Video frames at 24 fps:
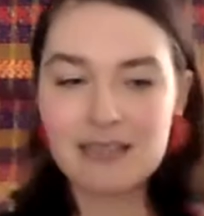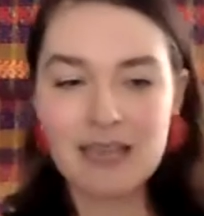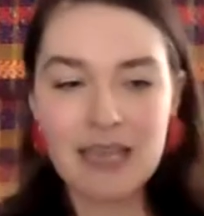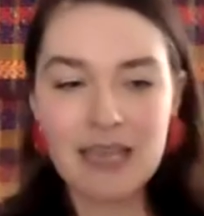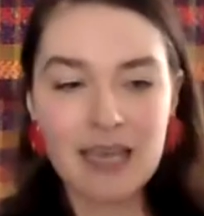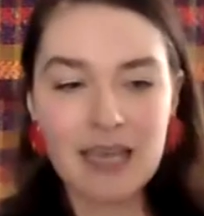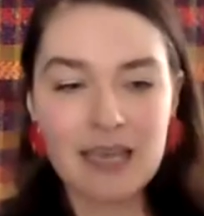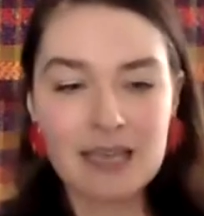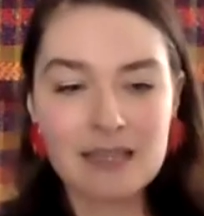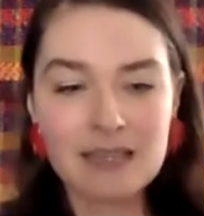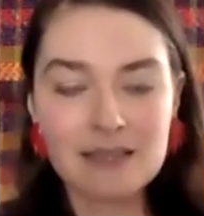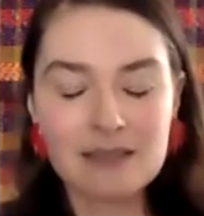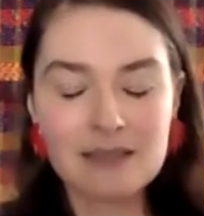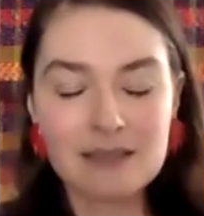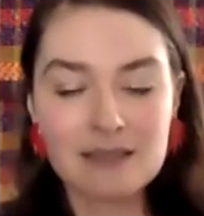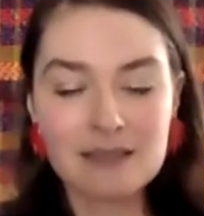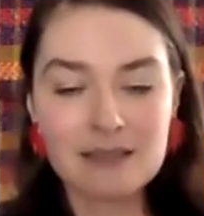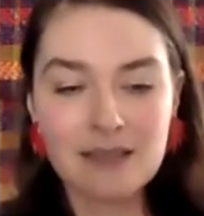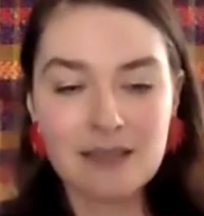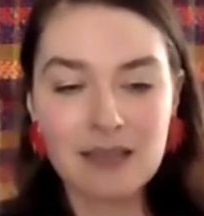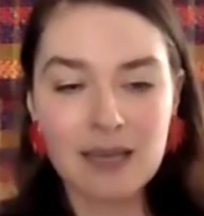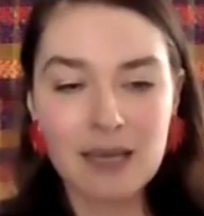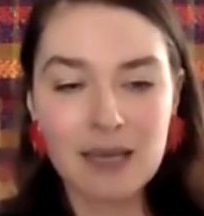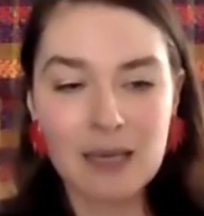And
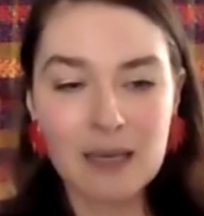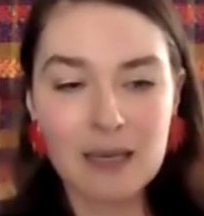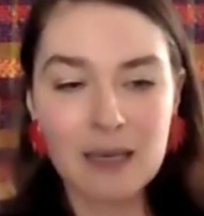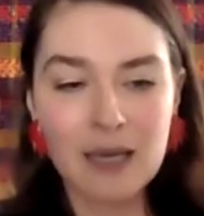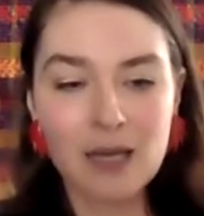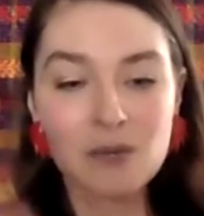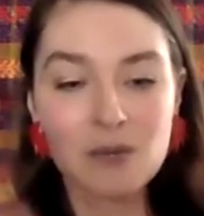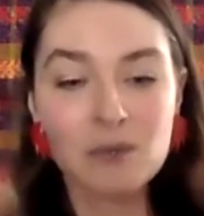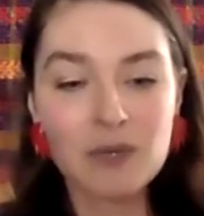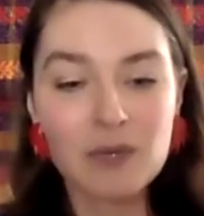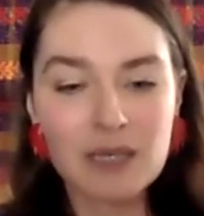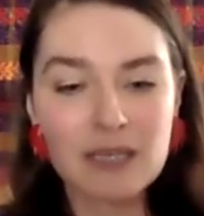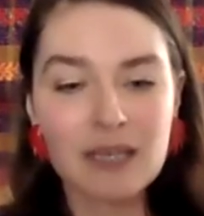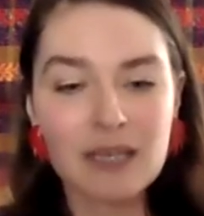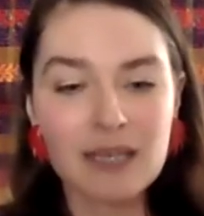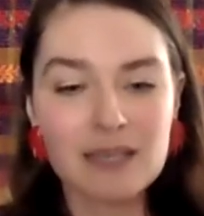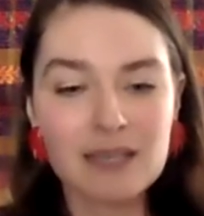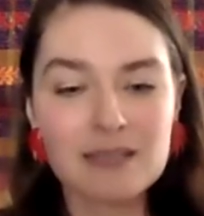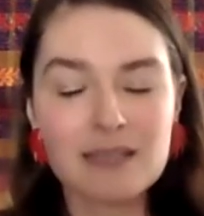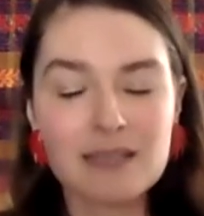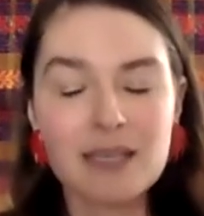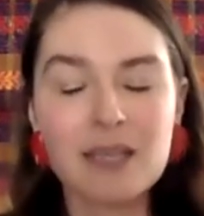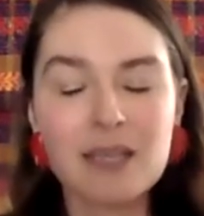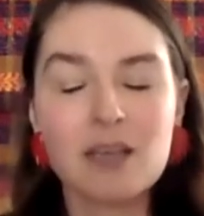I
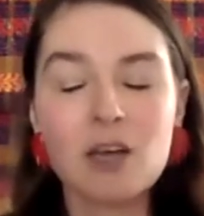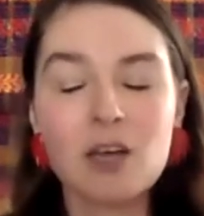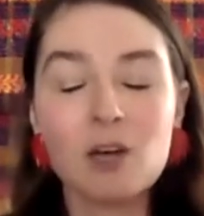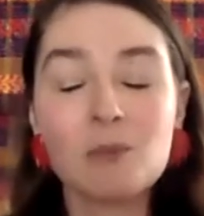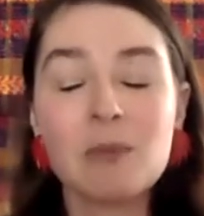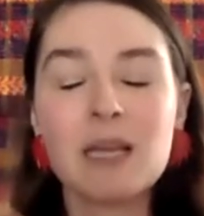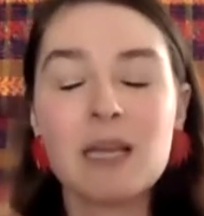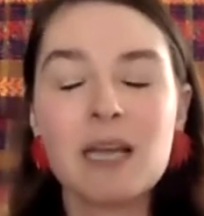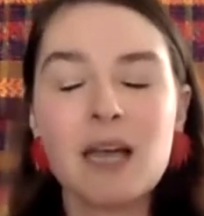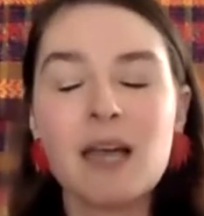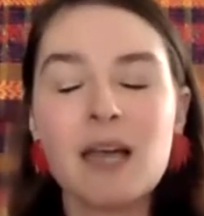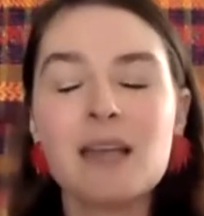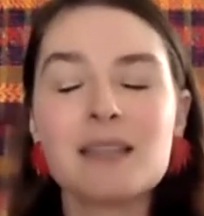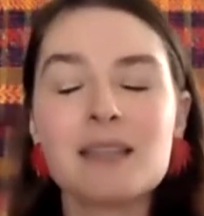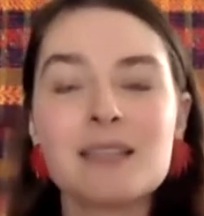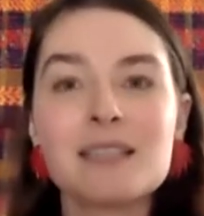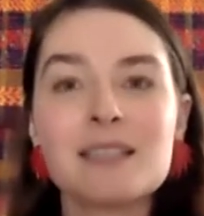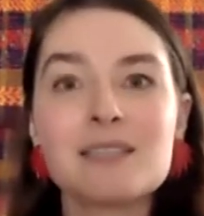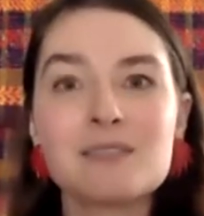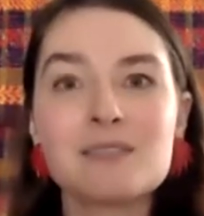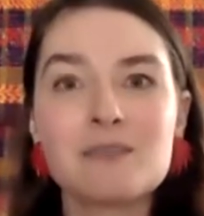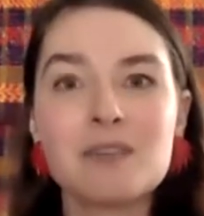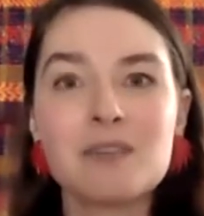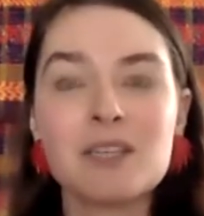realized, like, oh my God,
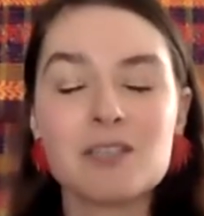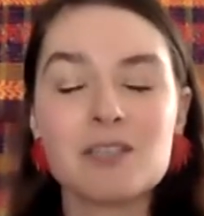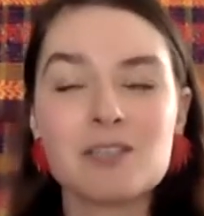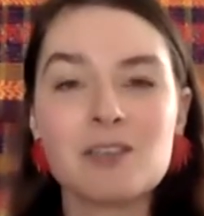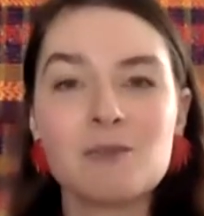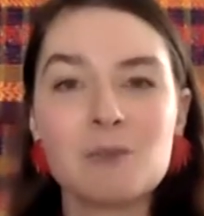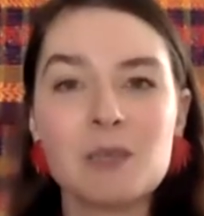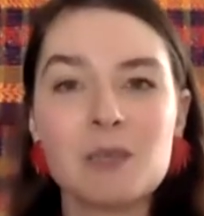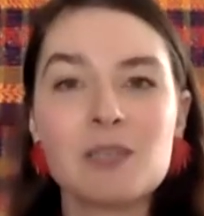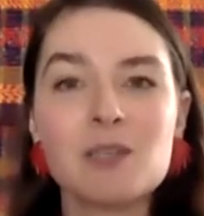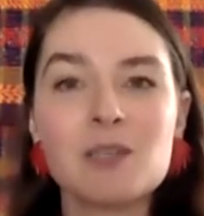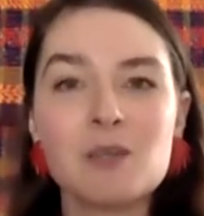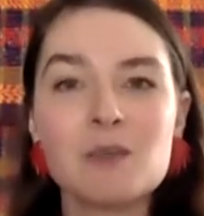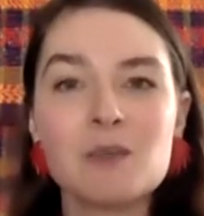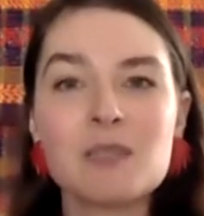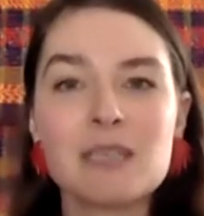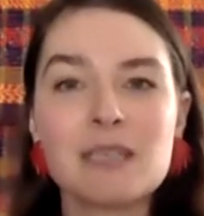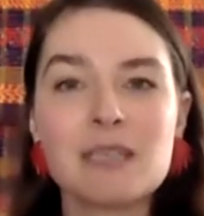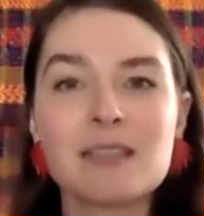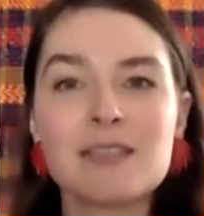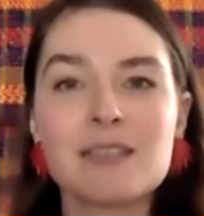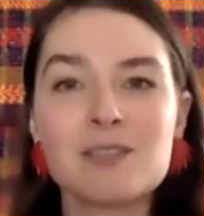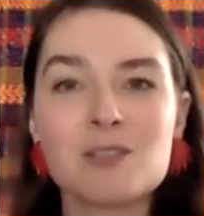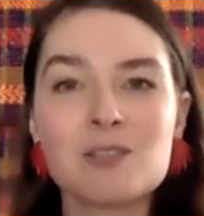these fish have been
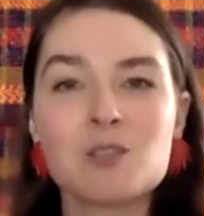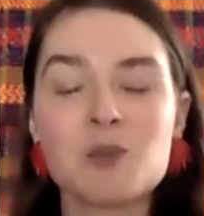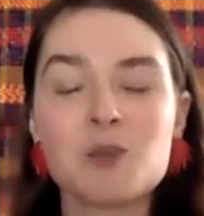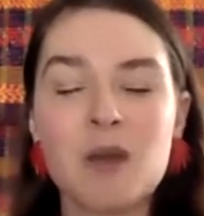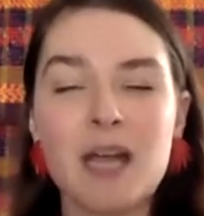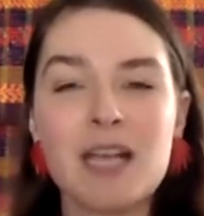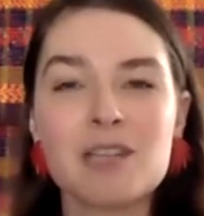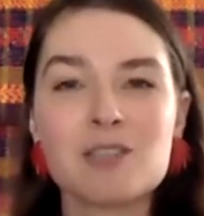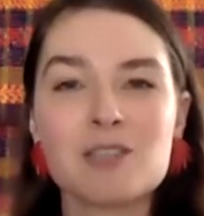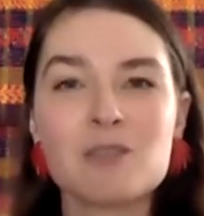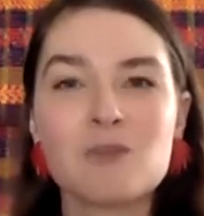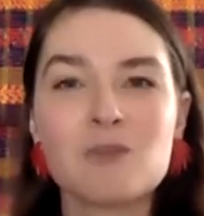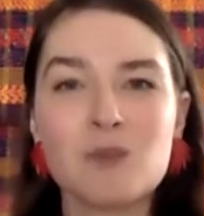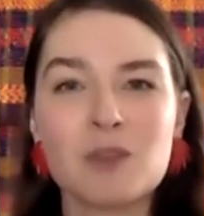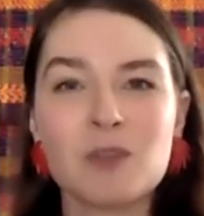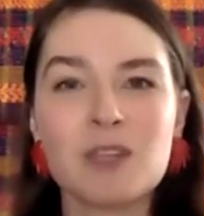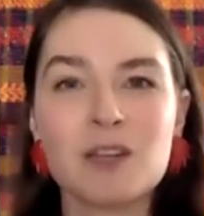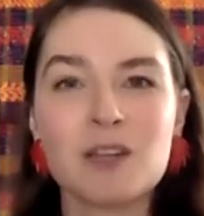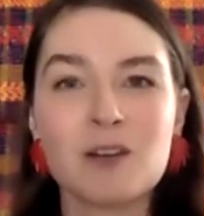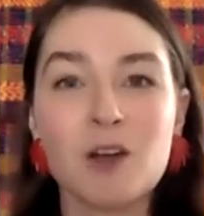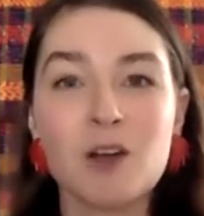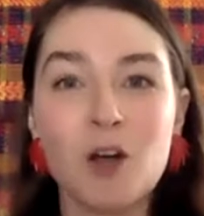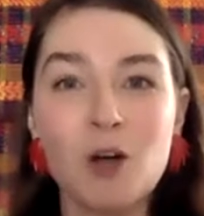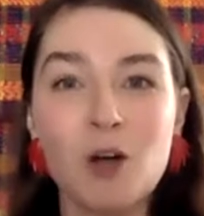using this trash for
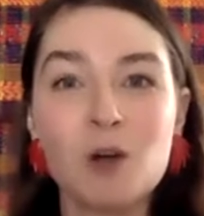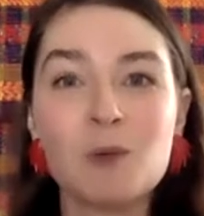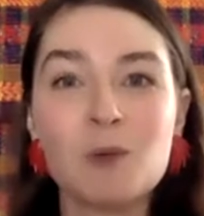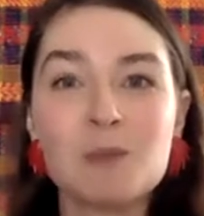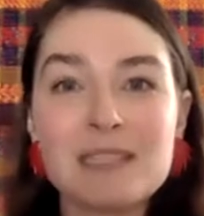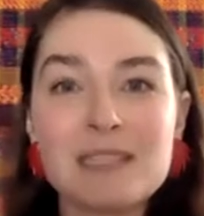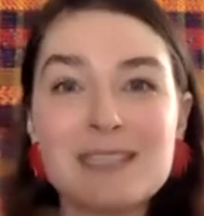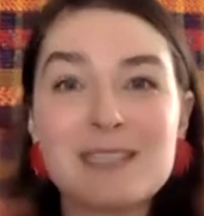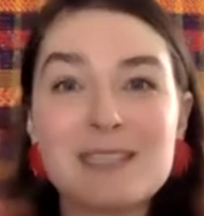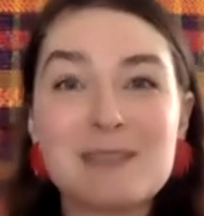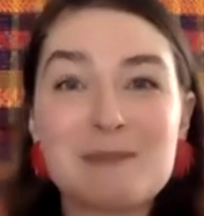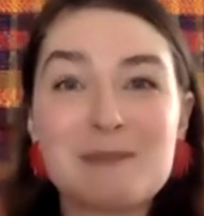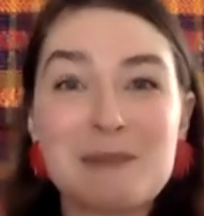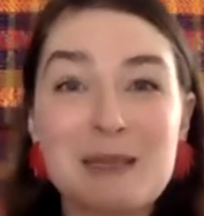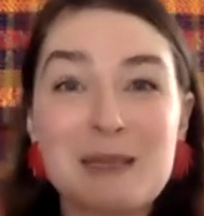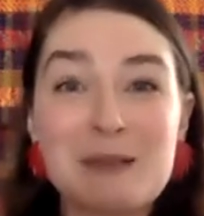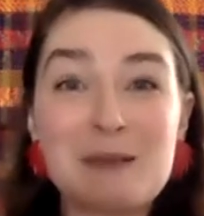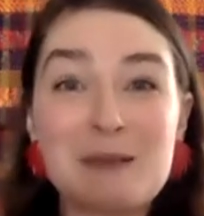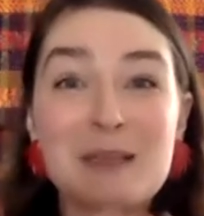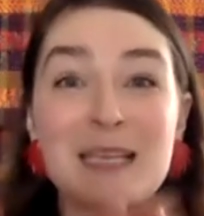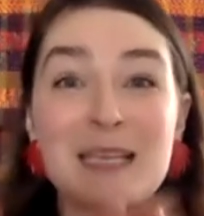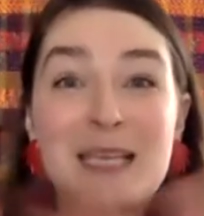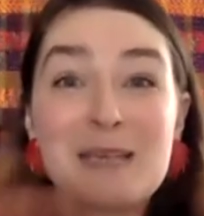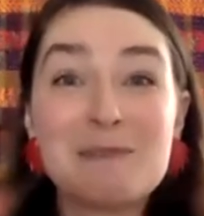their home. This has
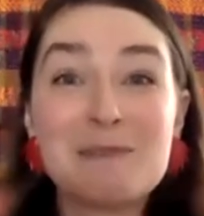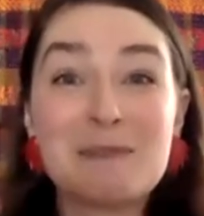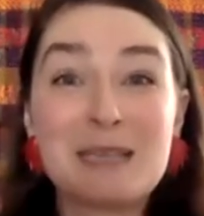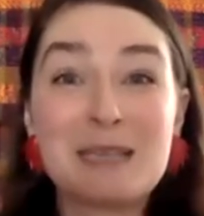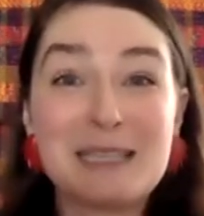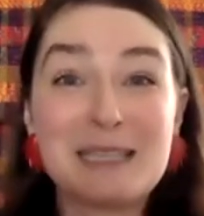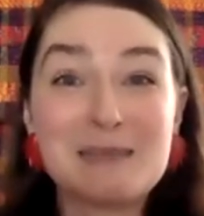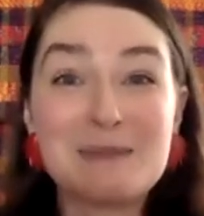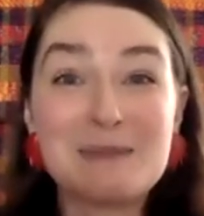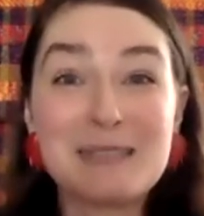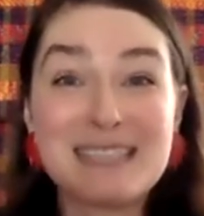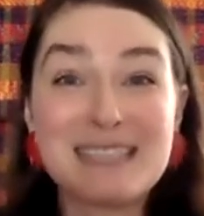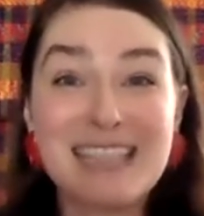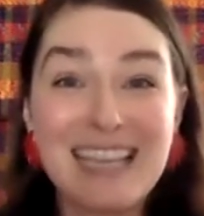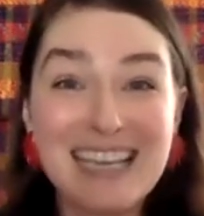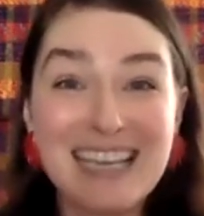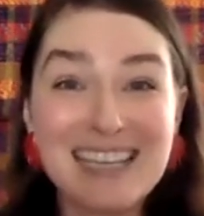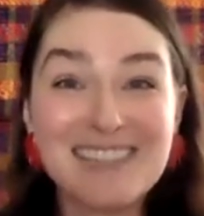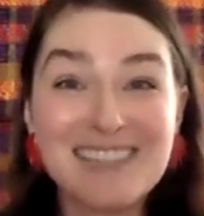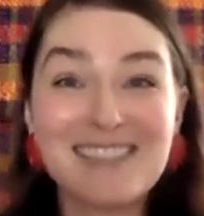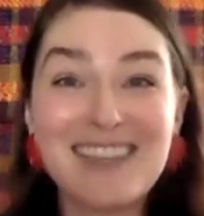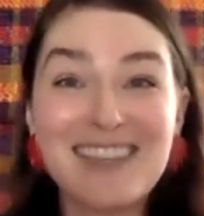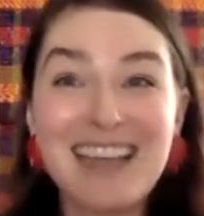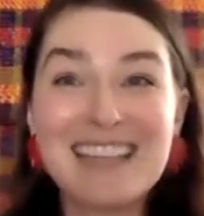been keeping them
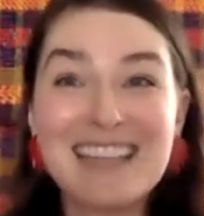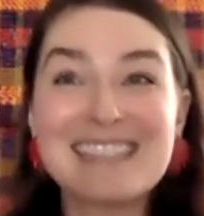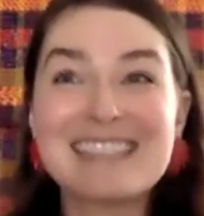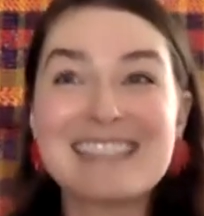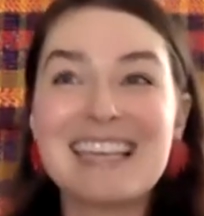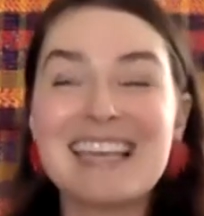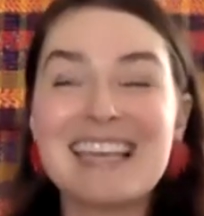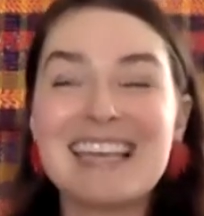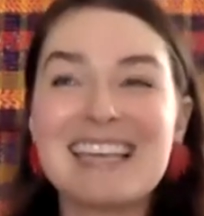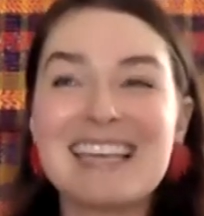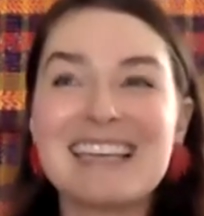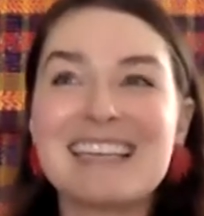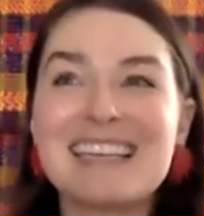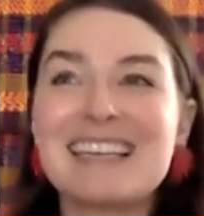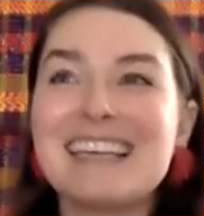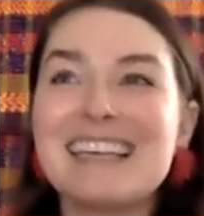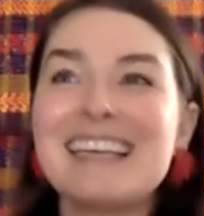safe as they